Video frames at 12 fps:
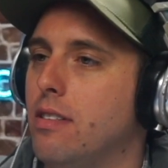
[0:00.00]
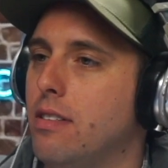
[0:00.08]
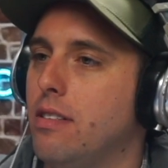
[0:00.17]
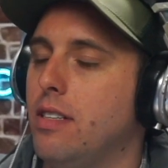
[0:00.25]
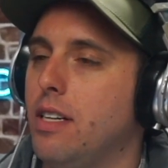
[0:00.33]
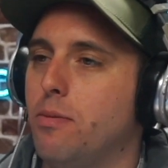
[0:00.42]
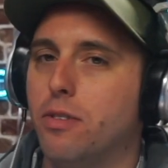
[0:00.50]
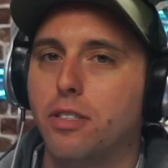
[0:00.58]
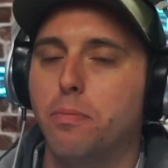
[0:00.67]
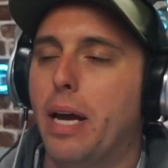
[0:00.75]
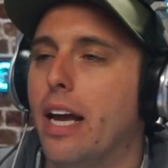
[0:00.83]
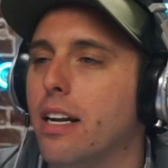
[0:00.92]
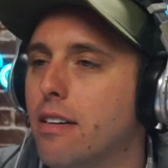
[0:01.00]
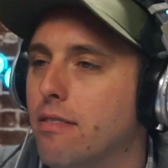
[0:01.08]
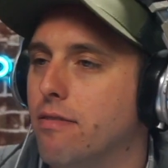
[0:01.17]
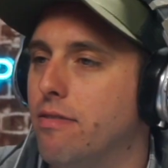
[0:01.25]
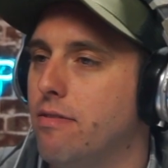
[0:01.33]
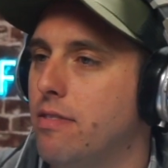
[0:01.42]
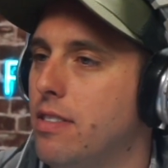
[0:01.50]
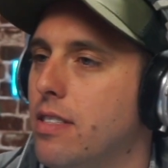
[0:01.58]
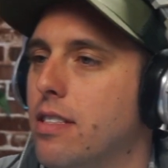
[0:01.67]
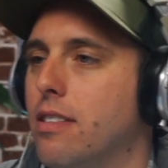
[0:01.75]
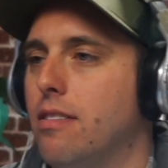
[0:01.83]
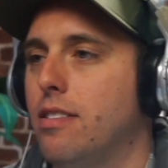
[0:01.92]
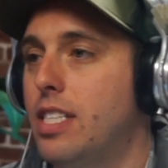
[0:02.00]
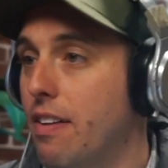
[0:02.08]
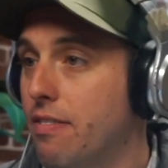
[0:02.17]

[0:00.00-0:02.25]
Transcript: In a span of 7